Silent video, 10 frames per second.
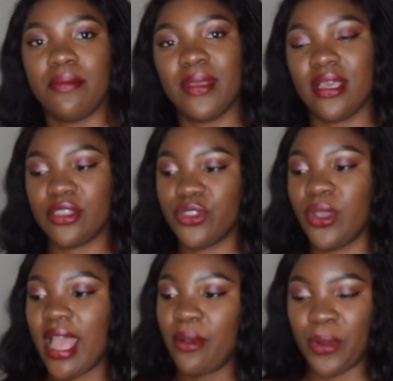because
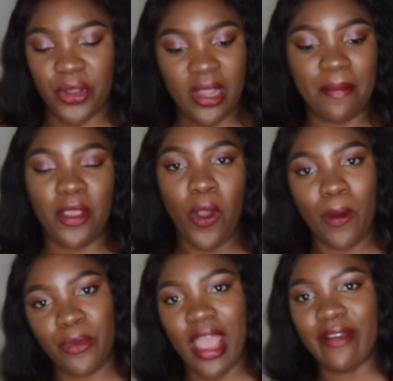when you're coming
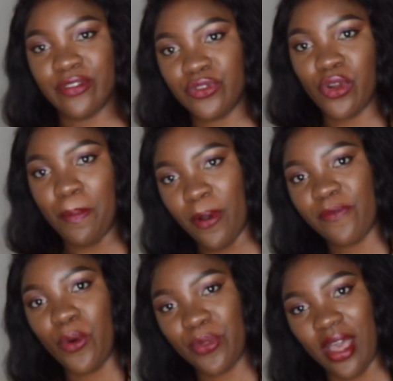home, you have to drop
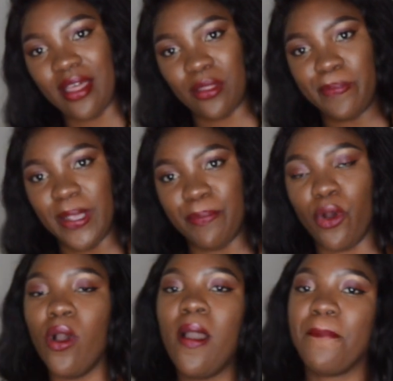off all the other
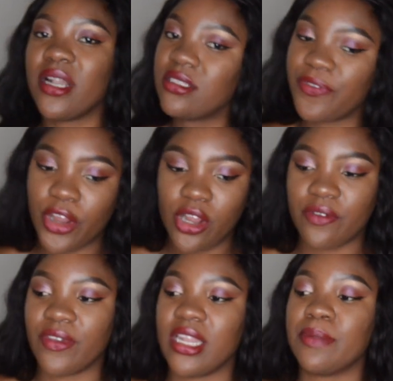people. But it's very
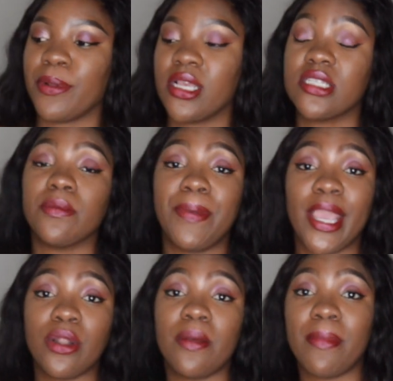convenient because you
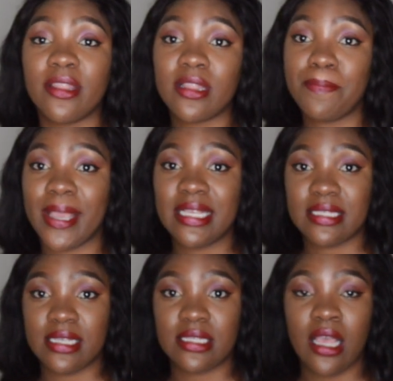pay on a monthly
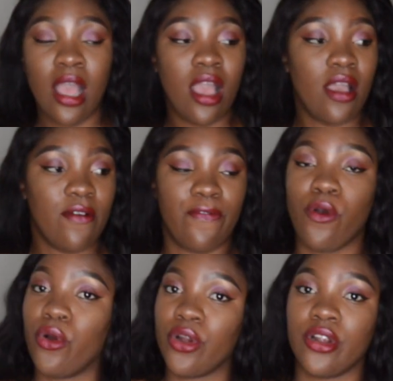basis
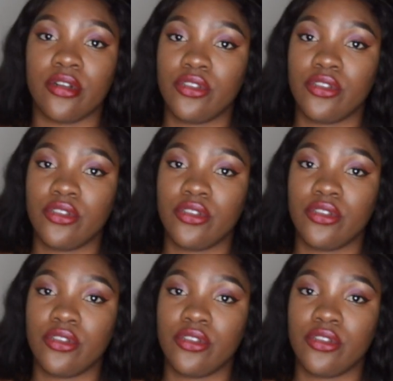for